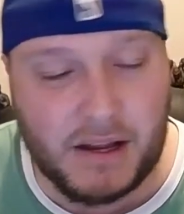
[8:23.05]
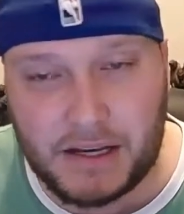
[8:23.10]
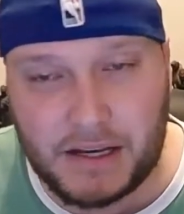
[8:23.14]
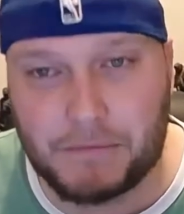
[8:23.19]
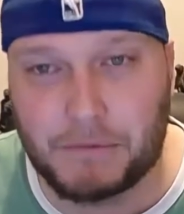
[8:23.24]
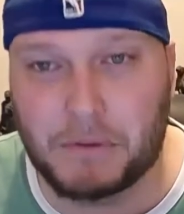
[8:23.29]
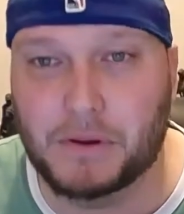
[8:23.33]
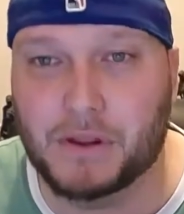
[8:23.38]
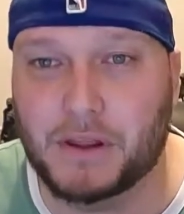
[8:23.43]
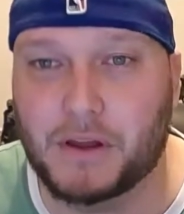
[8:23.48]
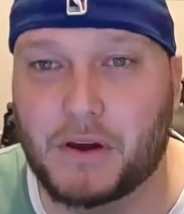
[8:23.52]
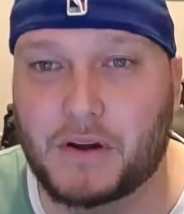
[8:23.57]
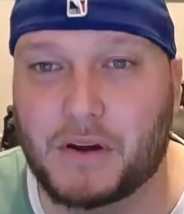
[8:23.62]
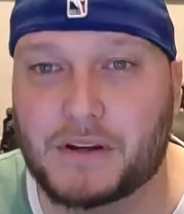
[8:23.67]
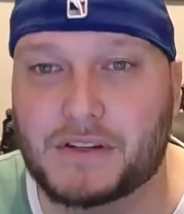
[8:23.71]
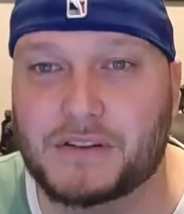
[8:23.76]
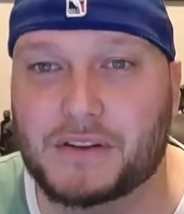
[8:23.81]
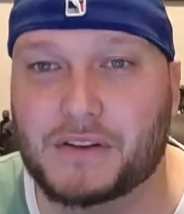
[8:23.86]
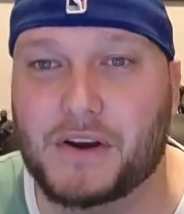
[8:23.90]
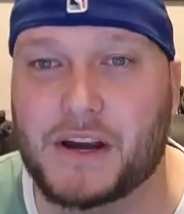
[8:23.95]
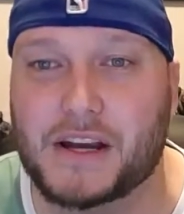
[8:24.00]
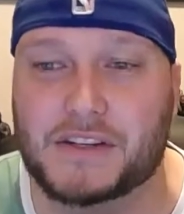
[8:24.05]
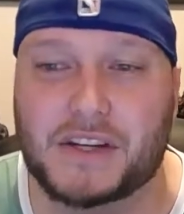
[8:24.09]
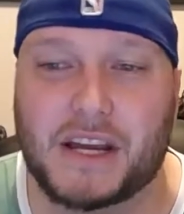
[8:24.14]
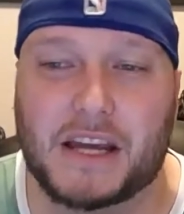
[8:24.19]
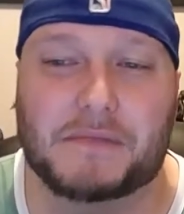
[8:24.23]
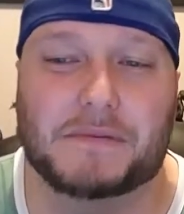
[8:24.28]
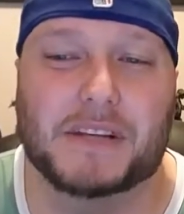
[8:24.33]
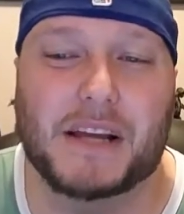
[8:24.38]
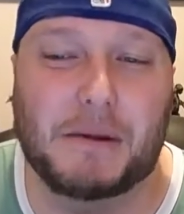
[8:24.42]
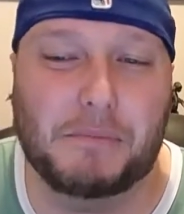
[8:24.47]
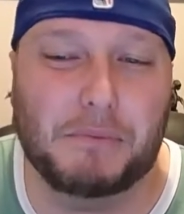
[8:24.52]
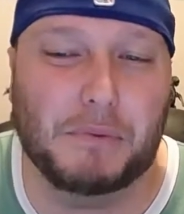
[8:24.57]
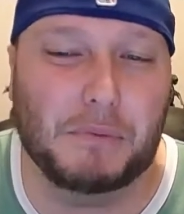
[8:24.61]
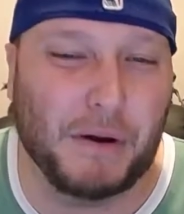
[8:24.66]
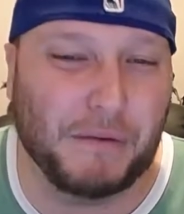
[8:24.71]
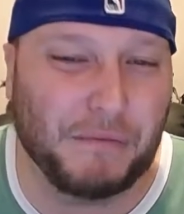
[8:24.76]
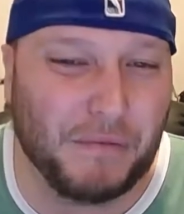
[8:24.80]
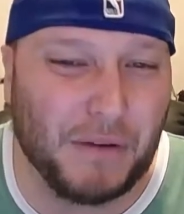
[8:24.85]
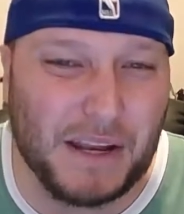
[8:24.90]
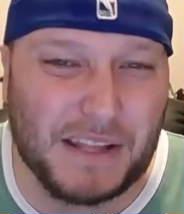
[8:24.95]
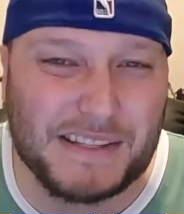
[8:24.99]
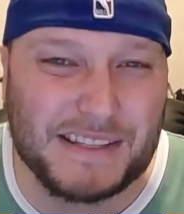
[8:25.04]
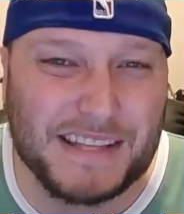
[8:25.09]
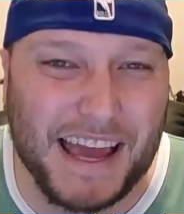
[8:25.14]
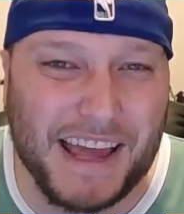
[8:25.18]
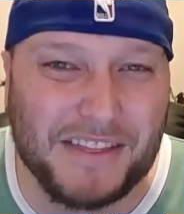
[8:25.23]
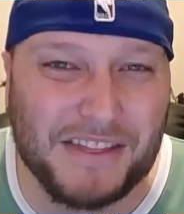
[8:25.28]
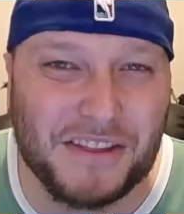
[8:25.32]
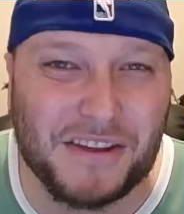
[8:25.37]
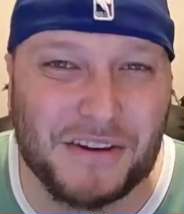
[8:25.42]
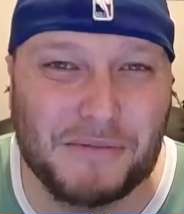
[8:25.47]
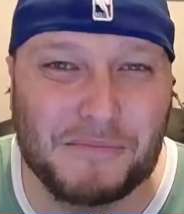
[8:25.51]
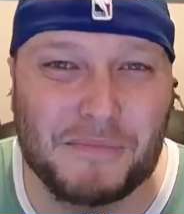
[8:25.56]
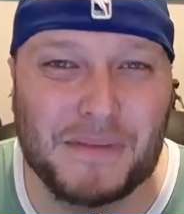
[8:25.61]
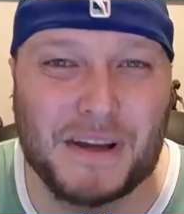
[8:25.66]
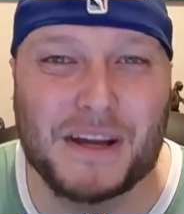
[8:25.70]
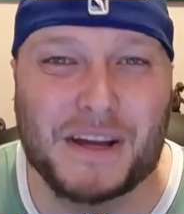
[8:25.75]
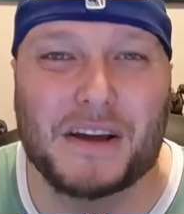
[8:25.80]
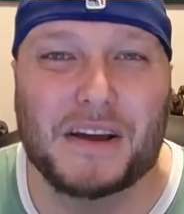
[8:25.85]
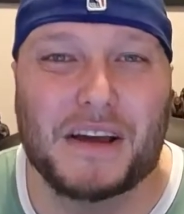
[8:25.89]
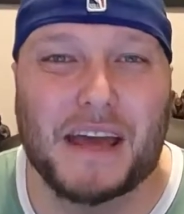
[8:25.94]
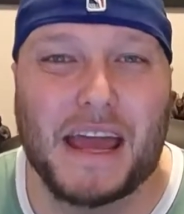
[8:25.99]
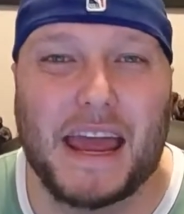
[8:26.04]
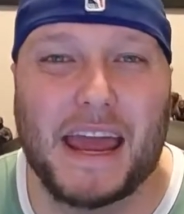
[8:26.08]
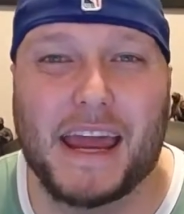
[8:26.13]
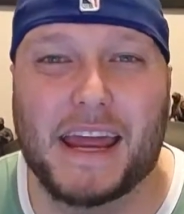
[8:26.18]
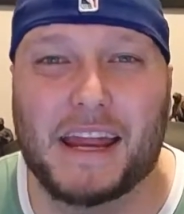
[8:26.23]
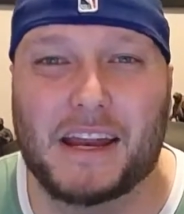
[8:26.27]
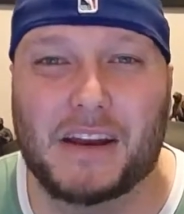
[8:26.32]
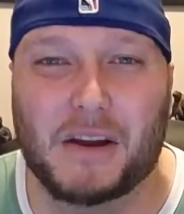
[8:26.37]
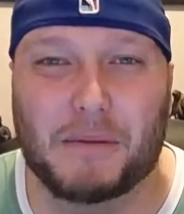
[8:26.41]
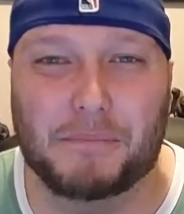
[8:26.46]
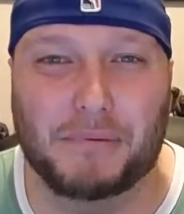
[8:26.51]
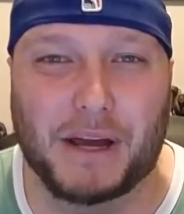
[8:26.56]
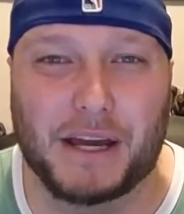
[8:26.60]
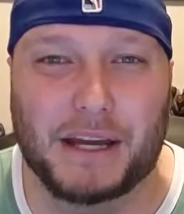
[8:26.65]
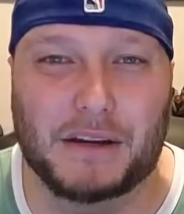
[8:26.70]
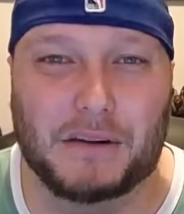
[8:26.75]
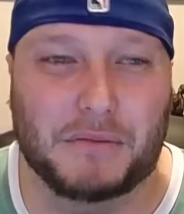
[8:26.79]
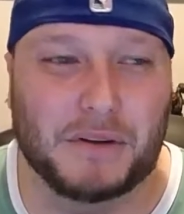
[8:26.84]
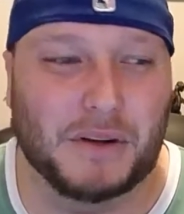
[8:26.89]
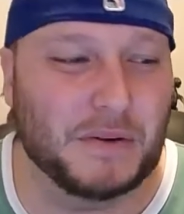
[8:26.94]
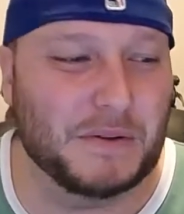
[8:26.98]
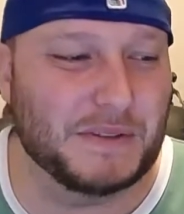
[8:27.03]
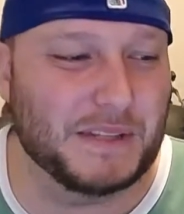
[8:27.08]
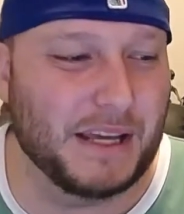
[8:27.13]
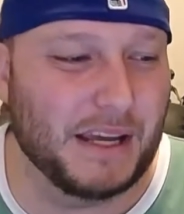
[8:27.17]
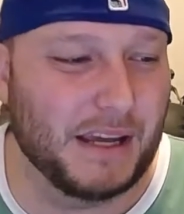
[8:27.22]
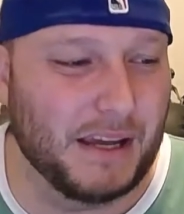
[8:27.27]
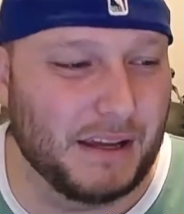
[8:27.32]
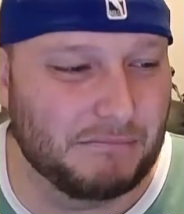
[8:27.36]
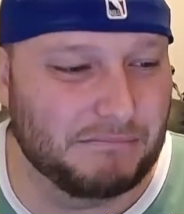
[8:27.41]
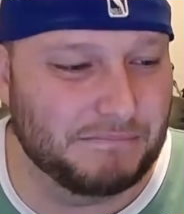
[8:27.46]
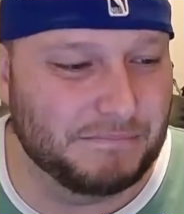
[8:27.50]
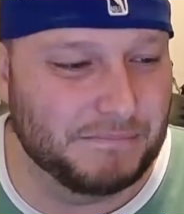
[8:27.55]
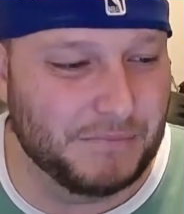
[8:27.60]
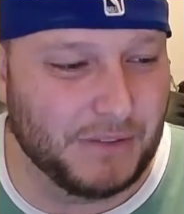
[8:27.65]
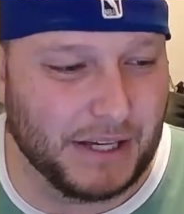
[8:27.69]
Never really got into the Crash games. A couple of my friends had them, and I played it when I was there.